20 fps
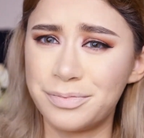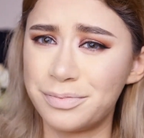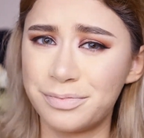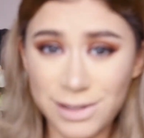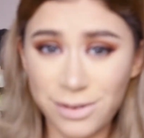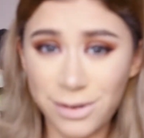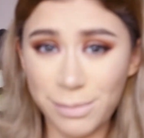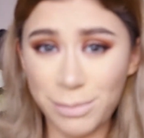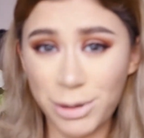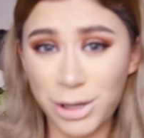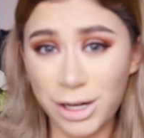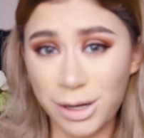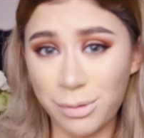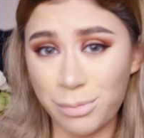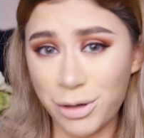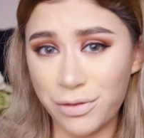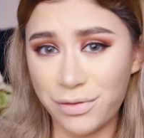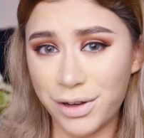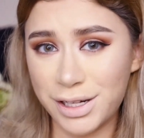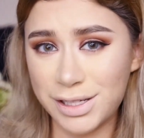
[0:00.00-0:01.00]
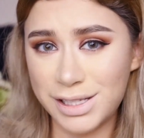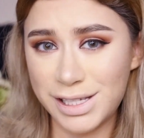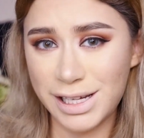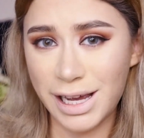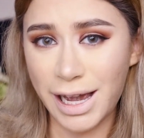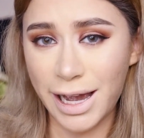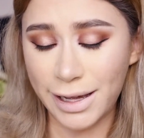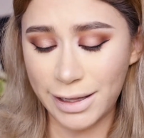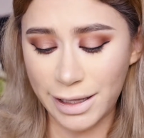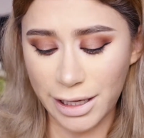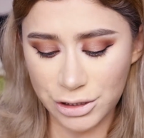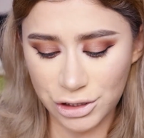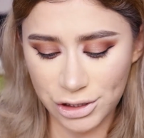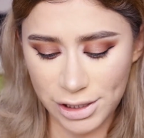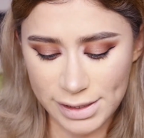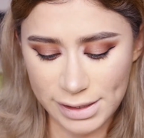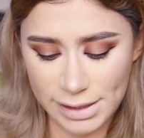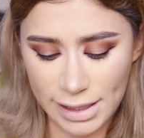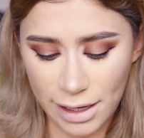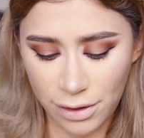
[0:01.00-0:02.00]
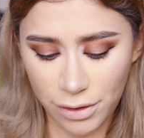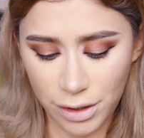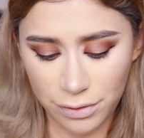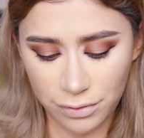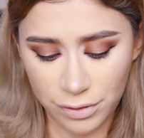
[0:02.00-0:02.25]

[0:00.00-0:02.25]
So I'm gonna move on to eyelashes now,